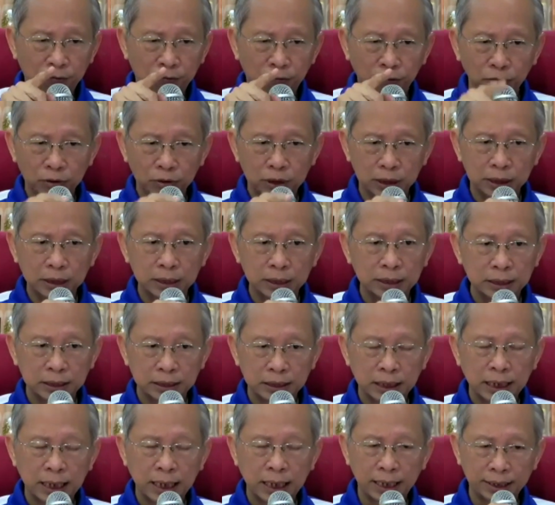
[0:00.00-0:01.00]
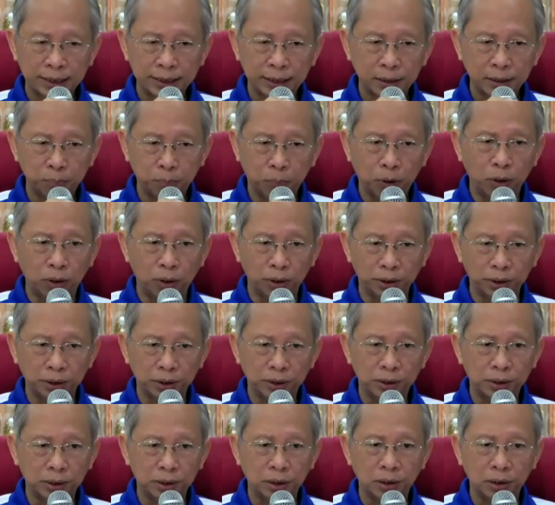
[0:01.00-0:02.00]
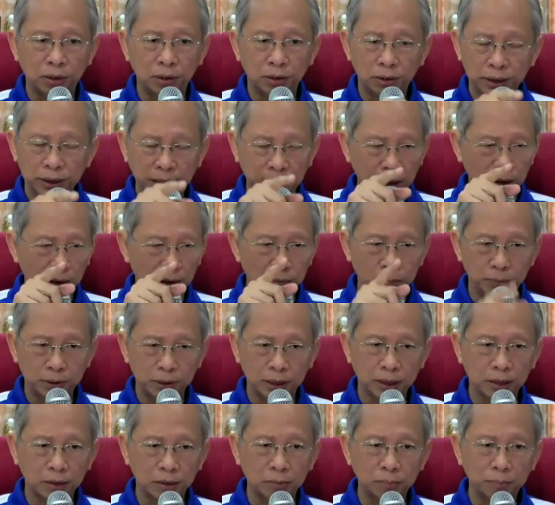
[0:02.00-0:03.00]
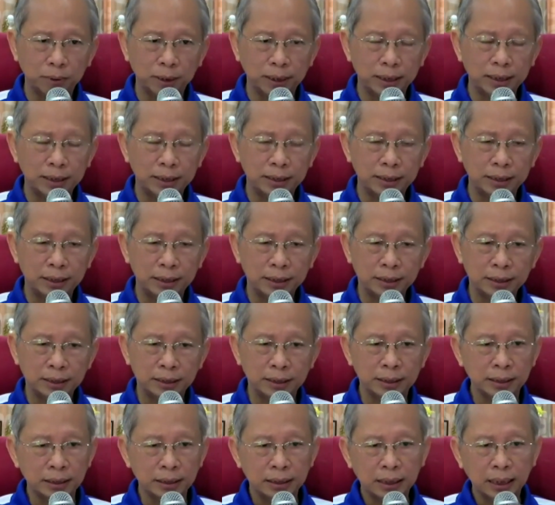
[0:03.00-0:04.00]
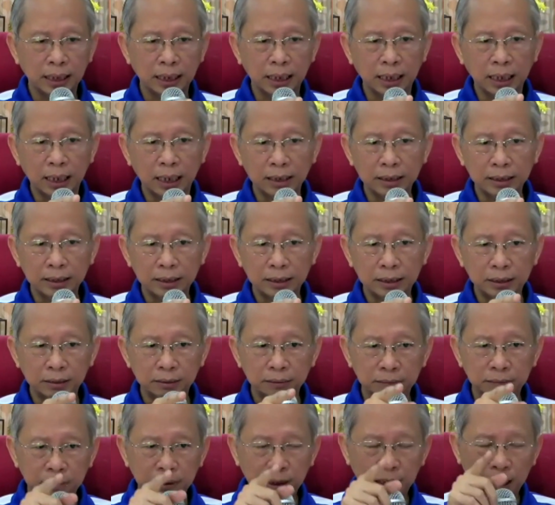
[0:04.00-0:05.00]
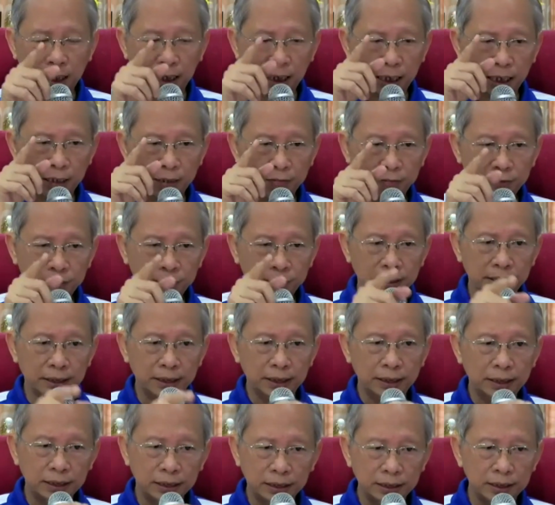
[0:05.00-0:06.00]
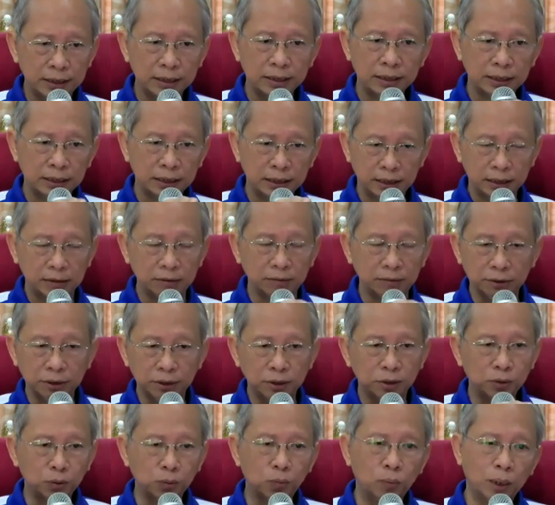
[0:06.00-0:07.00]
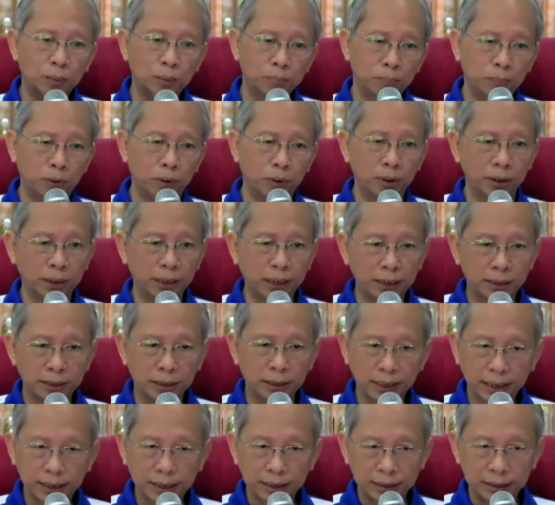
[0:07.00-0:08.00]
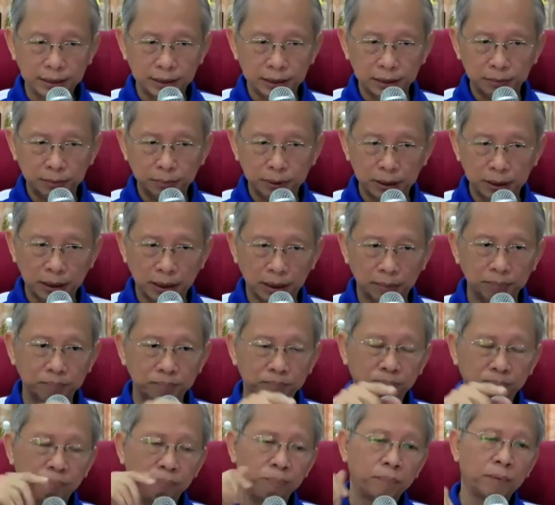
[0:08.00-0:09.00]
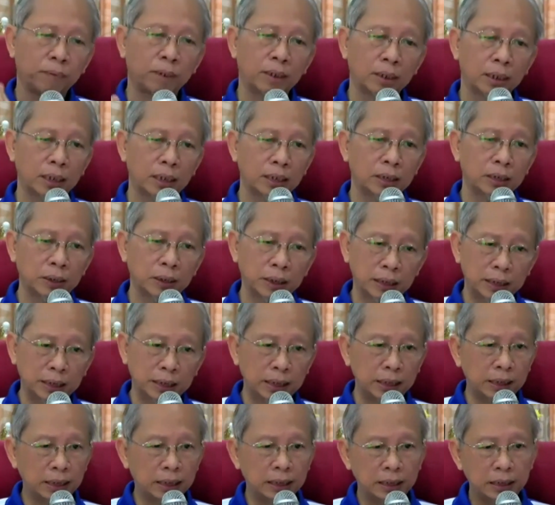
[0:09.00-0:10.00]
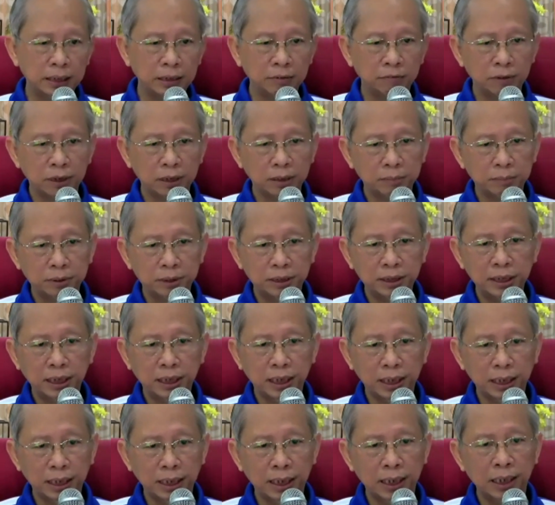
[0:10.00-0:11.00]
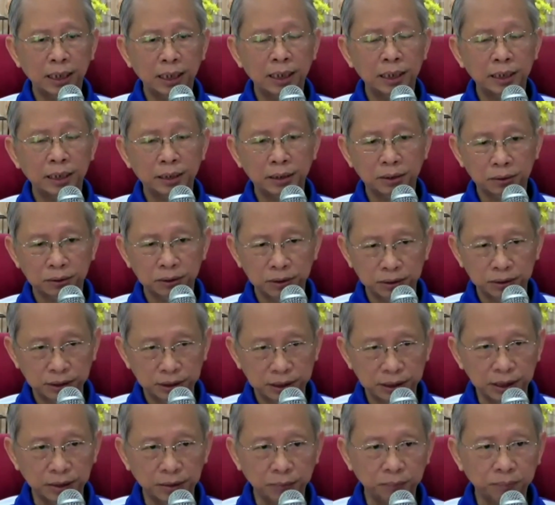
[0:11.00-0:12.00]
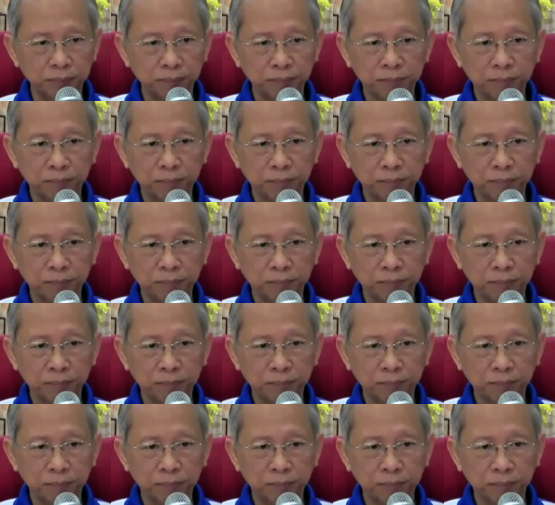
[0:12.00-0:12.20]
focus at a point or their object of meditation until everything is killed into one point and the energy build up. That's why they develop jhana and all those things.